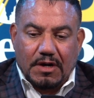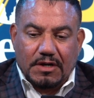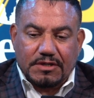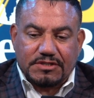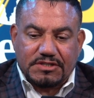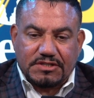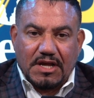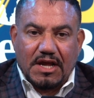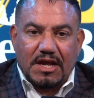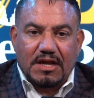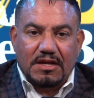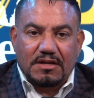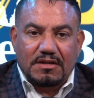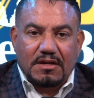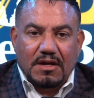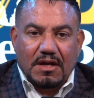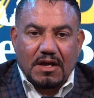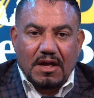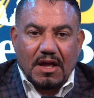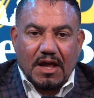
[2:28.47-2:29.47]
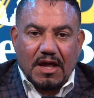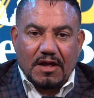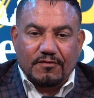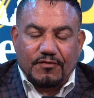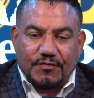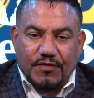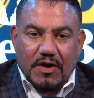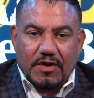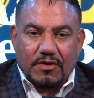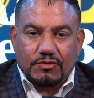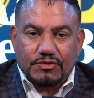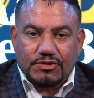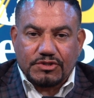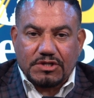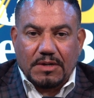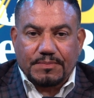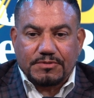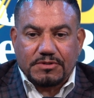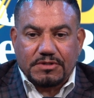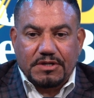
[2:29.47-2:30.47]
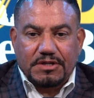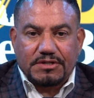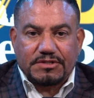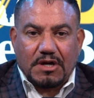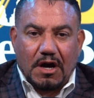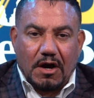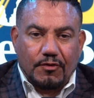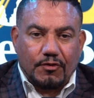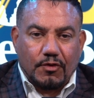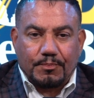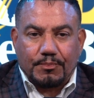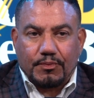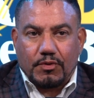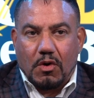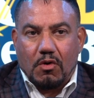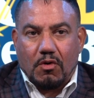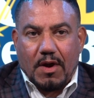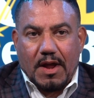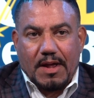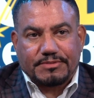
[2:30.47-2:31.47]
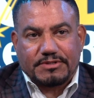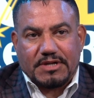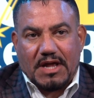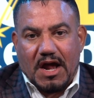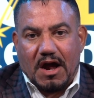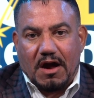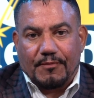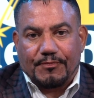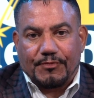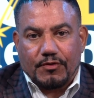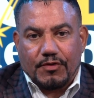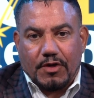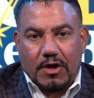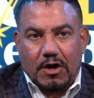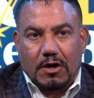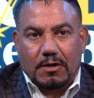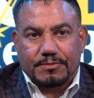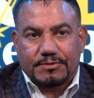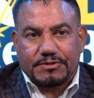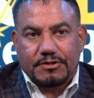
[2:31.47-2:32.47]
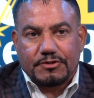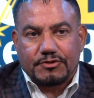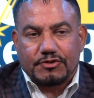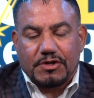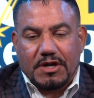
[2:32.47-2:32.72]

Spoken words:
state and federal subsidies, other programs out there that help seniors.